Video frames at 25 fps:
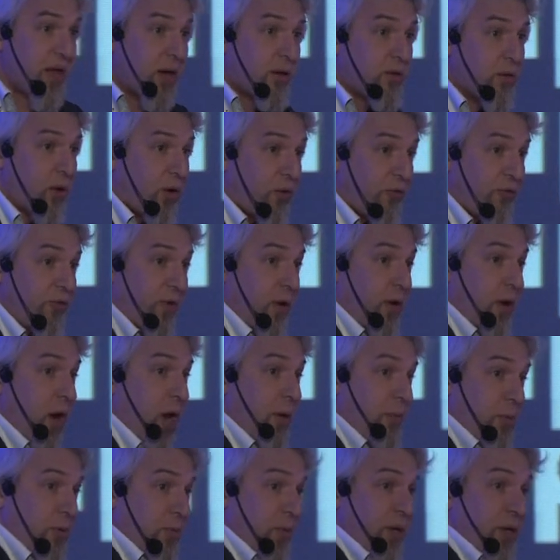that of a
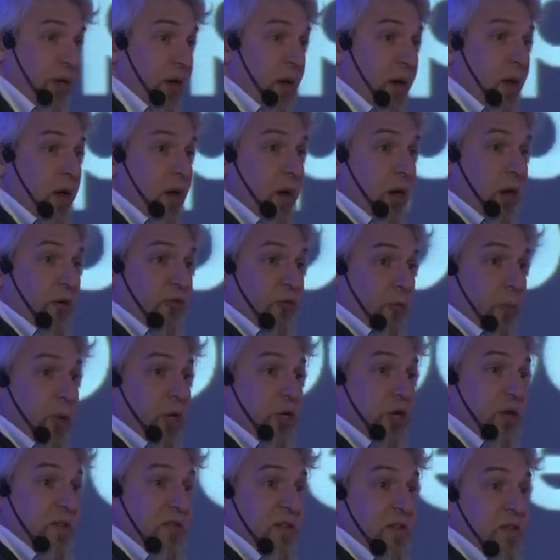hypermedia
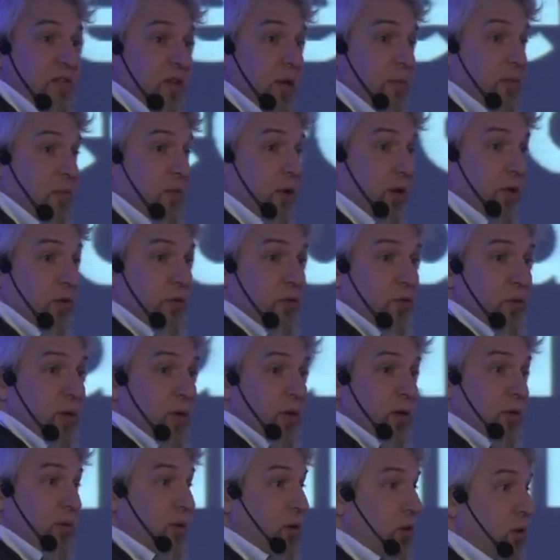information system. They're
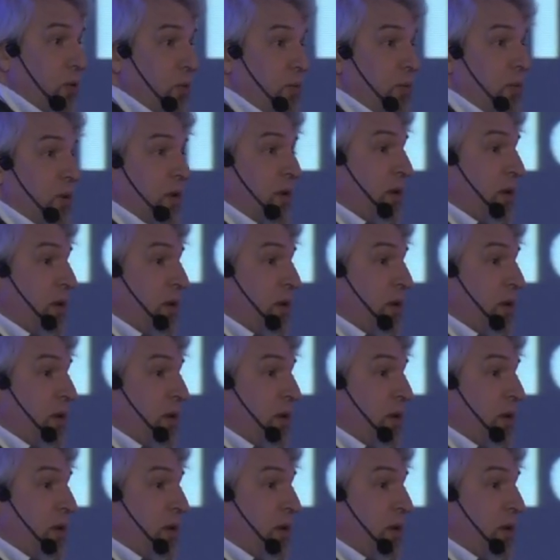doing, you know,